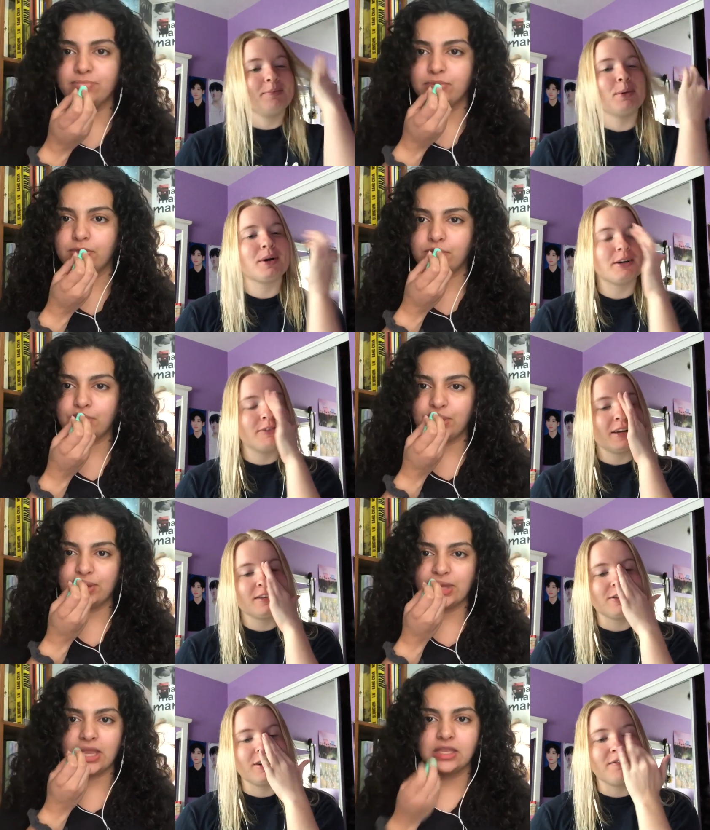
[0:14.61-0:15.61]
Speaker 1: but we're going to react
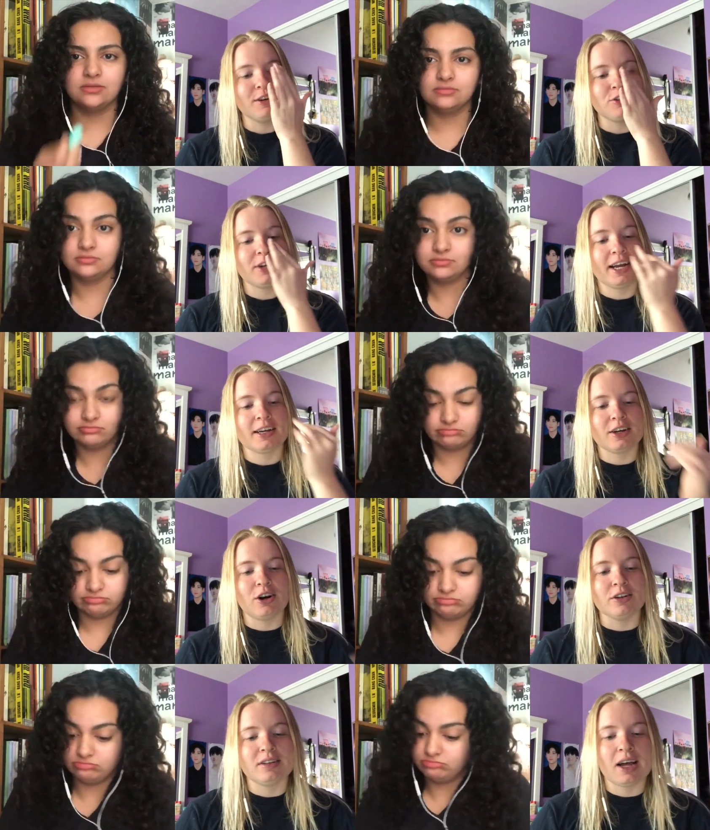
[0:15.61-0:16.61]
to their unveiled track
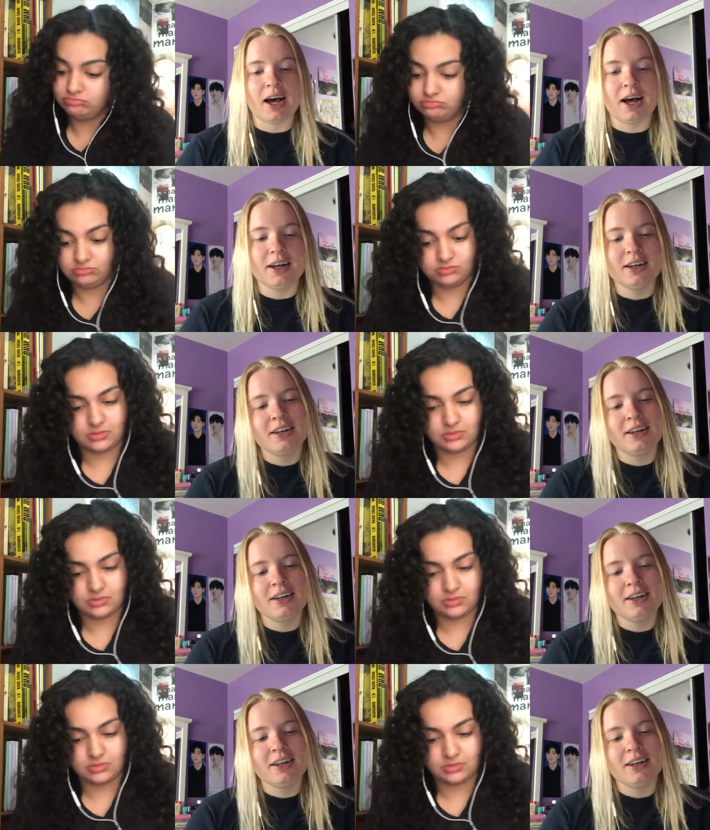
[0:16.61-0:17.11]
called Ta.